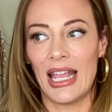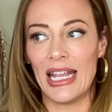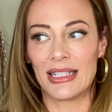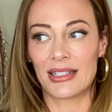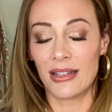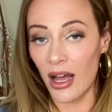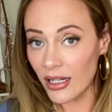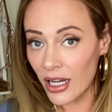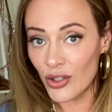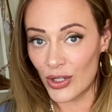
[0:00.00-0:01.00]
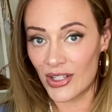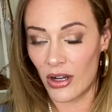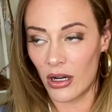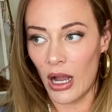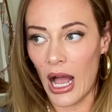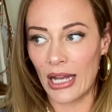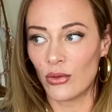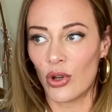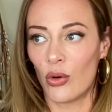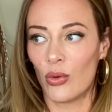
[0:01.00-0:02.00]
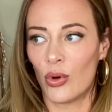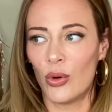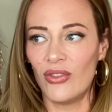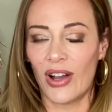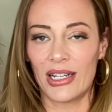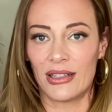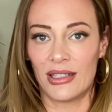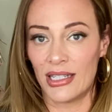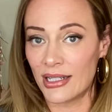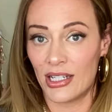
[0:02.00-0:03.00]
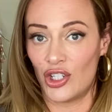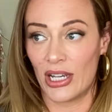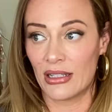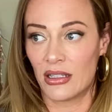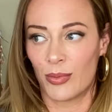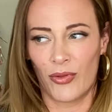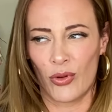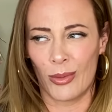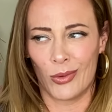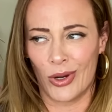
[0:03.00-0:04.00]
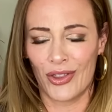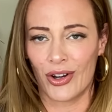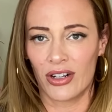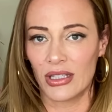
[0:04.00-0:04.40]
It's not a country song. I don't know who invited the Dixie Chicks to perform it with her.